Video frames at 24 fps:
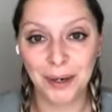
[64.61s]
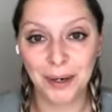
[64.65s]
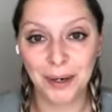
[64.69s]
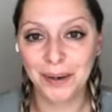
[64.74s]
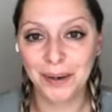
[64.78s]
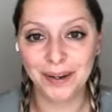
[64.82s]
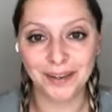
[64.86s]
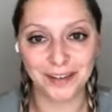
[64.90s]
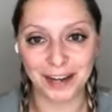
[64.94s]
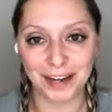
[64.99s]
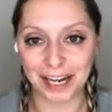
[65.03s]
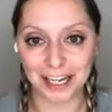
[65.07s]

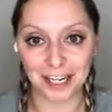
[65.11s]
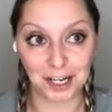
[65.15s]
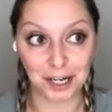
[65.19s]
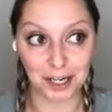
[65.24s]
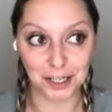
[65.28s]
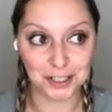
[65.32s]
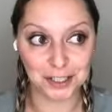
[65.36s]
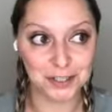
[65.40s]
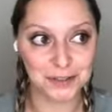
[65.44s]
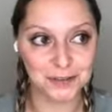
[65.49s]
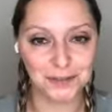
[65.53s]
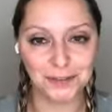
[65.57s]
We've had
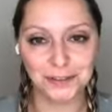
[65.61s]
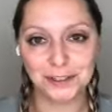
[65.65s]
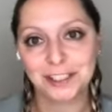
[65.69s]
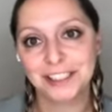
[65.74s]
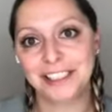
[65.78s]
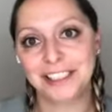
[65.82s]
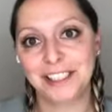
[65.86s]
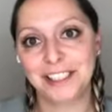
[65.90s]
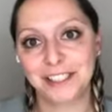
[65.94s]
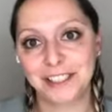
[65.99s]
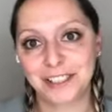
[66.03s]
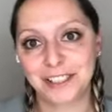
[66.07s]
guts for
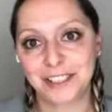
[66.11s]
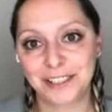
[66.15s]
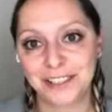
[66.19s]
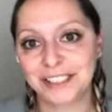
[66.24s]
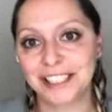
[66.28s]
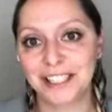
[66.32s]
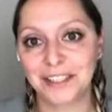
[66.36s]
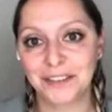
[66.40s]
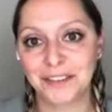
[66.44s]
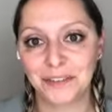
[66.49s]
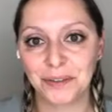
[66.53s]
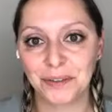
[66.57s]
years.
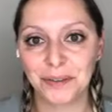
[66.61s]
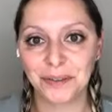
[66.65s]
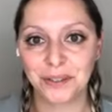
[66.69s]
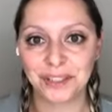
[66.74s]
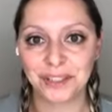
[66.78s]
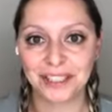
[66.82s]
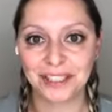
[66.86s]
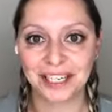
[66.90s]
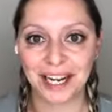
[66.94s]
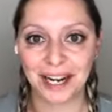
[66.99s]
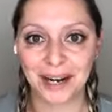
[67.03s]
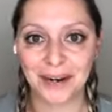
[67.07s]
And if you
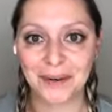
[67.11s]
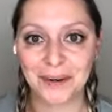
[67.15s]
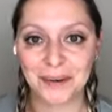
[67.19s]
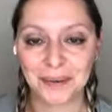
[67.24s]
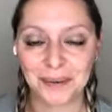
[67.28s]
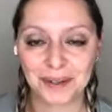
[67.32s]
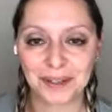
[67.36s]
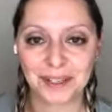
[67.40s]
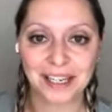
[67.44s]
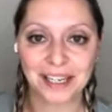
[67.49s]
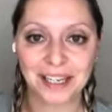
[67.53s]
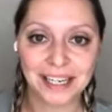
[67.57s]
looked at how we
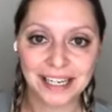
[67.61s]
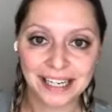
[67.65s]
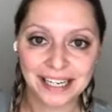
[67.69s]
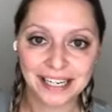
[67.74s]
were,